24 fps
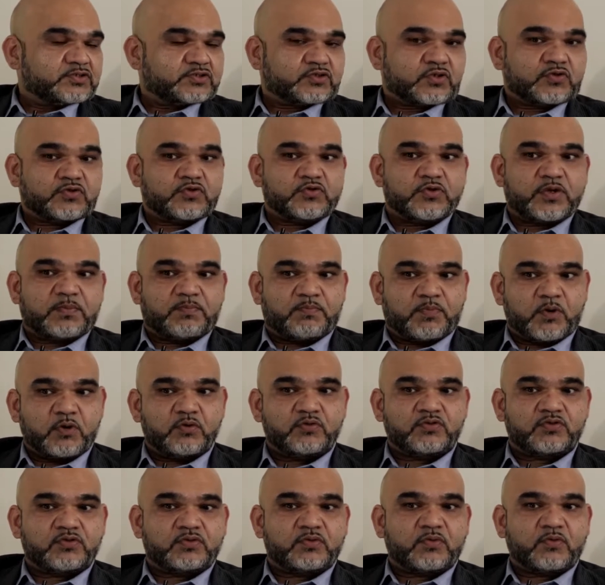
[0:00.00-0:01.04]
So you are
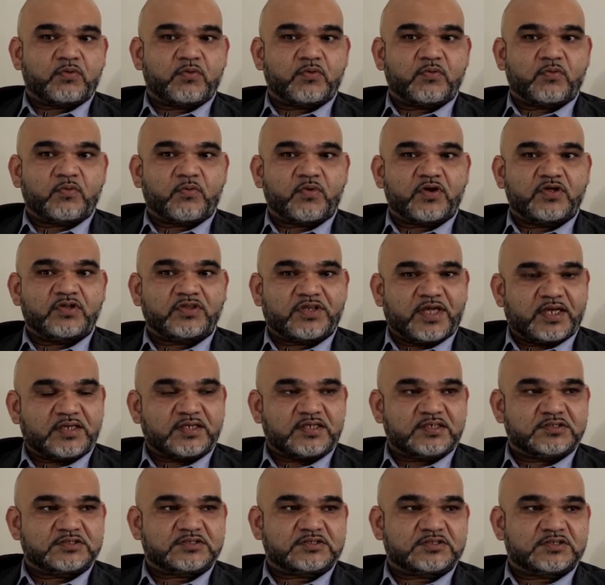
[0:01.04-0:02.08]
both, in
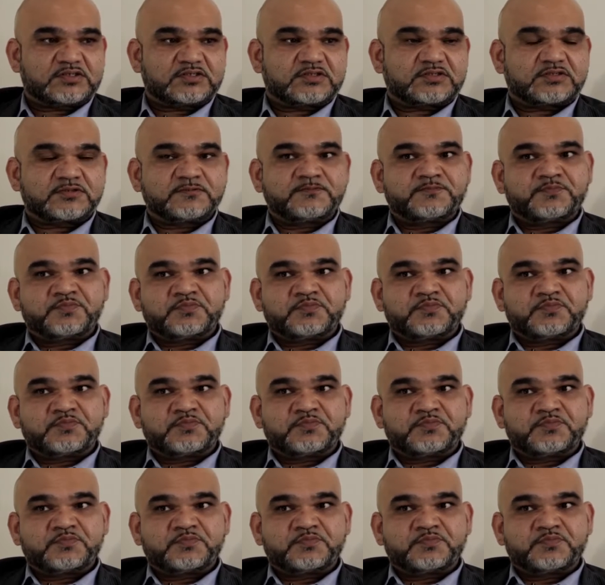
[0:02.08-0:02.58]
that instance,